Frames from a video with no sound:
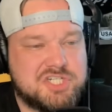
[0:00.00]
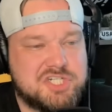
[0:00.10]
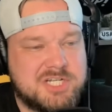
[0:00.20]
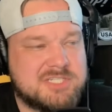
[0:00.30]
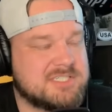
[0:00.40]
of
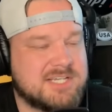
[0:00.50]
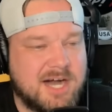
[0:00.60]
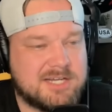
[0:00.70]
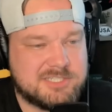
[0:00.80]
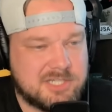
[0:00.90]
shit
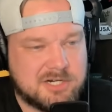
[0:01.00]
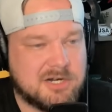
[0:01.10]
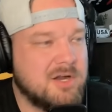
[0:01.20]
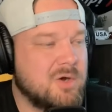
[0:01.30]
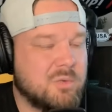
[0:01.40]

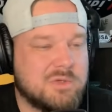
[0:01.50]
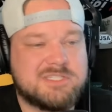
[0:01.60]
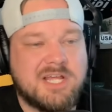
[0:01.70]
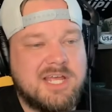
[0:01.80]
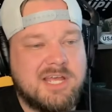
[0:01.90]
cocksucker
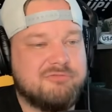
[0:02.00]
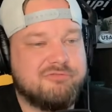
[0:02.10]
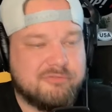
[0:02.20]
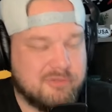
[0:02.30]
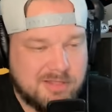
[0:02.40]
was
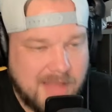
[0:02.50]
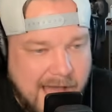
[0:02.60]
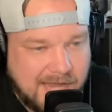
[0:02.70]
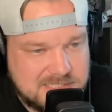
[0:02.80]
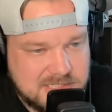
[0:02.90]
f-
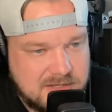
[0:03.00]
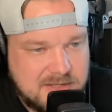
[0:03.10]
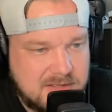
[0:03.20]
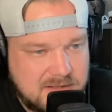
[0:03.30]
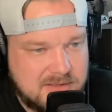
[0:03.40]
lies.
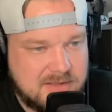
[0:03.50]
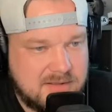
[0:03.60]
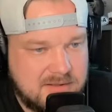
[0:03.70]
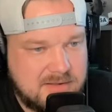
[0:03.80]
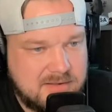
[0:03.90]

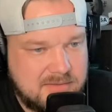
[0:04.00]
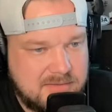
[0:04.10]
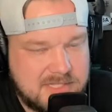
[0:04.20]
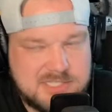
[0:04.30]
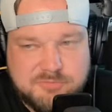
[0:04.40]

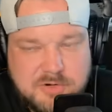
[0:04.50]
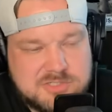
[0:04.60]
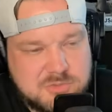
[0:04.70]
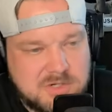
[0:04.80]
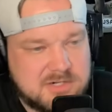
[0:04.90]
His
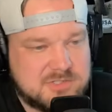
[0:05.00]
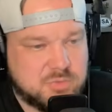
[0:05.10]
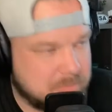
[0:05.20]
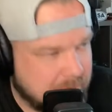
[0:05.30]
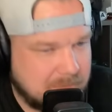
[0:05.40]
first words
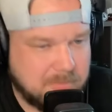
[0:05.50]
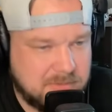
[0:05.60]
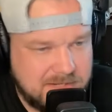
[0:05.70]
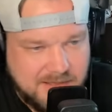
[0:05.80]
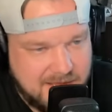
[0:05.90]
were
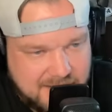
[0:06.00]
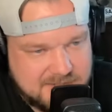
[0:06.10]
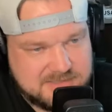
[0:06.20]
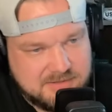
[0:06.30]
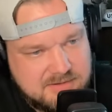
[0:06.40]
probably
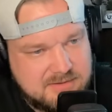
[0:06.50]
lies.